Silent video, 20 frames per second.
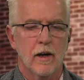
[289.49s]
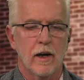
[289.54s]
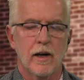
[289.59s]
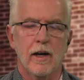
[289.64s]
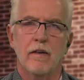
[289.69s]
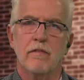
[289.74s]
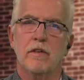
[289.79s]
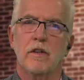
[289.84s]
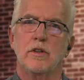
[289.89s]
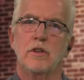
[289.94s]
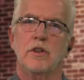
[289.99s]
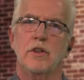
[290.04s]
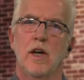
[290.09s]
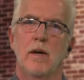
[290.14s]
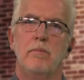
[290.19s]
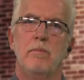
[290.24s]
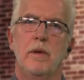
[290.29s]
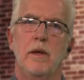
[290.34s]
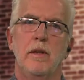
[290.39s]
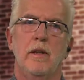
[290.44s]
I have to
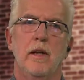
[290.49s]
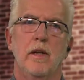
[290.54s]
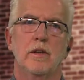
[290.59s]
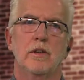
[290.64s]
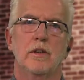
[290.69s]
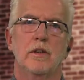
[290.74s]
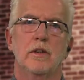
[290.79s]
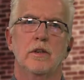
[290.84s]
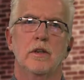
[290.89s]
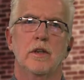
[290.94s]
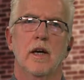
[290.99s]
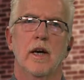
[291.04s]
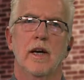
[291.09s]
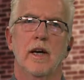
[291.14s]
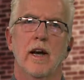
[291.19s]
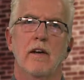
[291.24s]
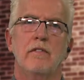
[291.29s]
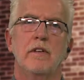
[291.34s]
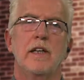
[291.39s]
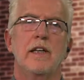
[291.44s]
jump in this.
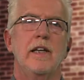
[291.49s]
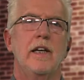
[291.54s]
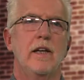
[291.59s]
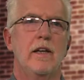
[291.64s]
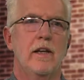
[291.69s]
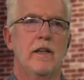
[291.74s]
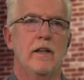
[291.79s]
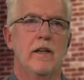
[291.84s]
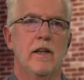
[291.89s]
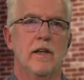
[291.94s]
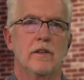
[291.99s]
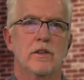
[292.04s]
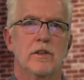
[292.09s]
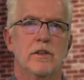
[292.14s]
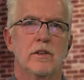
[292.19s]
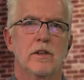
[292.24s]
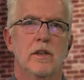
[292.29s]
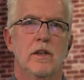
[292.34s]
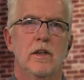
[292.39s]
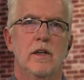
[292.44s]
I have to get in
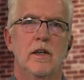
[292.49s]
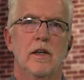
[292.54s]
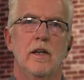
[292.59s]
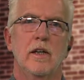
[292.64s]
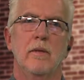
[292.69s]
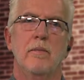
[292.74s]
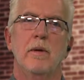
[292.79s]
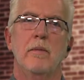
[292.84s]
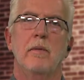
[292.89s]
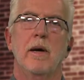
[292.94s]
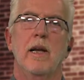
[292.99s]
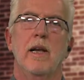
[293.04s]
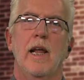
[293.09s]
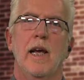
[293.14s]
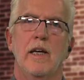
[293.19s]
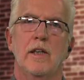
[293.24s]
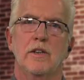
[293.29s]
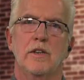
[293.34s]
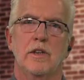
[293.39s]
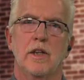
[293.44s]
this. It can be my
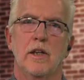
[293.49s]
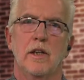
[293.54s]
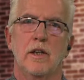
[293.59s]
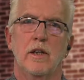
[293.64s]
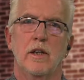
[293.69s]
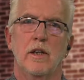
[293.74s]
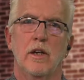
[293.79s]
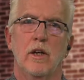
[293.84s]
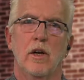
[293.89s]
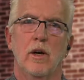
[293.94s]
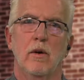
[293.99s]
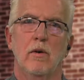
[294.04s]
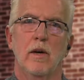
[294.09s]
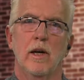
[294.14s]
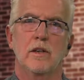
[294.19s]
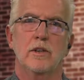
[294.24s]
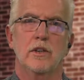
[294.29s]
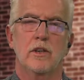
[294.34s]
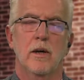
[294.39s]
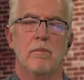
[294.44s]
legacy. You know,
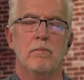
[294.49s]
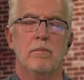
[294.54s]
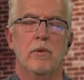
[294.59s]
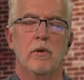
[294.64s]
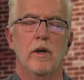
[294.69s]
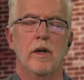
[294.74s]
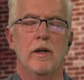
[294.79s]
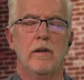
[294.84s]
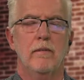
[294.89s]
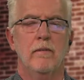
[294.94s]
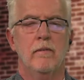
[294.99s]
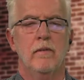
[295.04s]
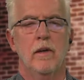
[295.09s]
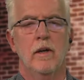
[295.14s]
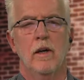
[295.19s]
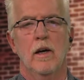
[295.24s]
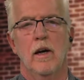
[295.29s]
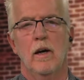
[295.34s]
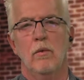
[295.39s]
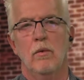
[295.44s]
at some point,
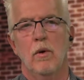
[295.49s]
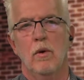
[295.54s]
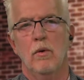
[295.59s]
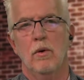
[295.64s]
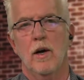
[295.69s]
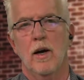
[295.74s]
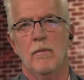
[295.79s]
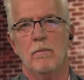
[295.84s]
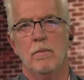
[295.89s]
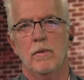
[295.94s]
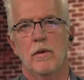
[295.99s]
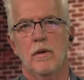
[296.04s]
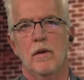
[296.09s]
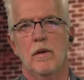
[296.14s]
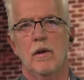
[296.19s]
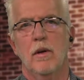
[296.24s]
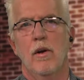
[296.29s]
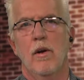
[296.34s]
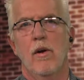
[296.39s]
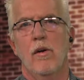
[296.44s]
I woke up
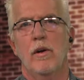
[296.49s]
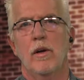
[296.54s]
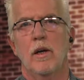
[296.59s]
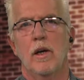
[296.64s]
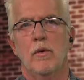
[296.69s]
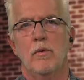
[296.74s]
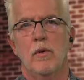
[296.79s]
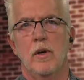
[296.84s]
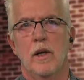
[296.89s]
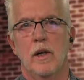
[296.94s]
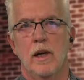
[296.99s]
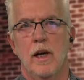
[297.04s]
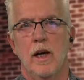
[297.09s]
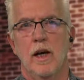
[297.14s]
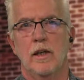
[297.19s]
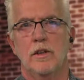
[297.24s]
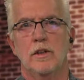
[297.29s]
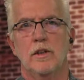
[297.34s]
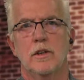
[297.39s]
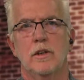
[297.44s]
and I
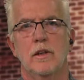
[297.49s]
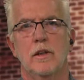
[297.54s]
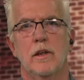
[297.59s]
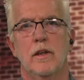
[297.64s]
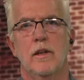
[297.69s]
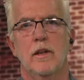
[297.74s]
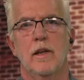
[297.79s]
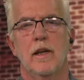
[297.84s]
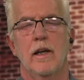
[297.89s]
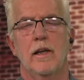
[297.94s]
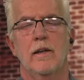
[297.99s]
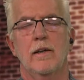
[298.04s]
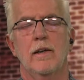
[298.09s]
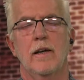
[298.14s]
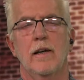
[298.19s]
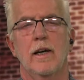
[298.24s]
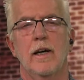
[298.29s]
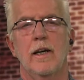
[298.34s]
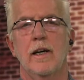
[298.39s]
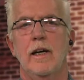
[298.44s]
realized that
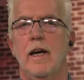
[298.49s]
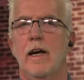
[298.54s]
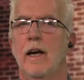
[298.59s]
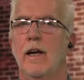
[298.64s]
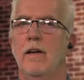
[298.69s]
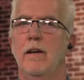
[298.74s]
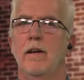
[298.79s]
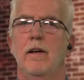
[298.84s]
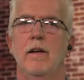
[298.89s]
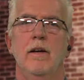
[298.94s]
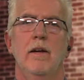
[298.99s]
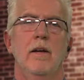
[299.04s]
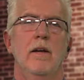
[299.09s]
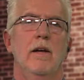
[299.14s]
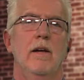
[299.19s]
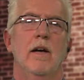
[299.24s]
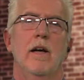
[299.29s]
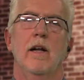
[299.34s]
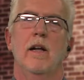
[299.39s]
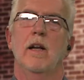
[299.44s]
I had
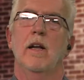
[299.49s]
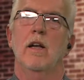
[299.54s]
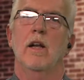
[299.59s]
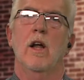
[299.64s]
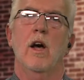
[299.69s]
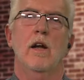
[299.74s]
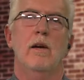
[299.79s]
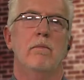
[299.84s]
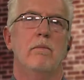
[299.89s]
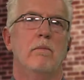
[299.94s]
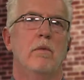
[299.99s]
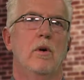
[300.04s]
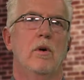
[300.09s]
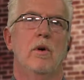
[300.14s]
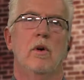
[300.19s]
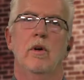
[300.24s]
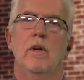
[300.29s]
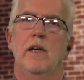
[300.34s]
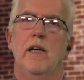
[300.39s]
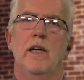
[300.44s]
a lot
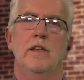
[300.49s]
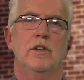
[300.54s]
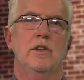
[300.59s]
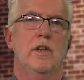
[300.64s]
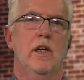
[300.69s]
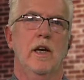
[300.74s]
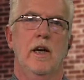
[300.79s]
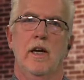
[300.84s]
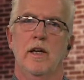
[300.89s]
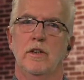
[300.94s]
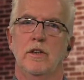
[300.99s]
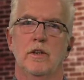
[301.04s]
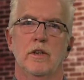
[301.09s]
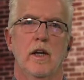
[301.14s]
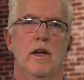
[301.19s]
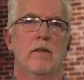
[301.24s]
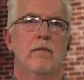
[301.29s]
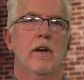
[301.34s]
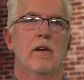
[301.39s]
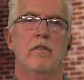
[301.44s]
more yesterdays
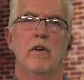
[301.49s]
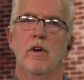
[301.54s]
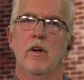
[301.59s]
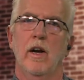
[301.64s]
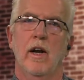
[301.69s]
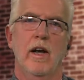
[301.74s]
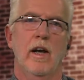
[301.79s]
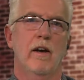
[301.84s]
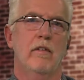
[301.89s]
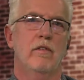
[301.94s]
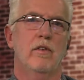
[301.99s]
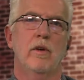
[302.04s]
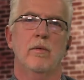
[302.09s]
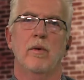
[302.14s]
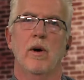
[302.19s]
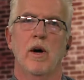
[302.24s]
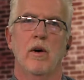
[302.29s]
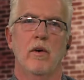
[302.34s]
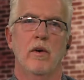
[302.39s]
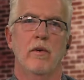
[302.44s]
than I'm ever going to have
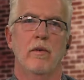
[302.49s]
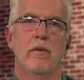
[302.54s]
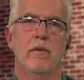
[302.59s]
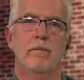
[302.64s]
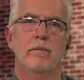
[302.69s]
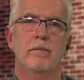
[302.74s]
tomorrow.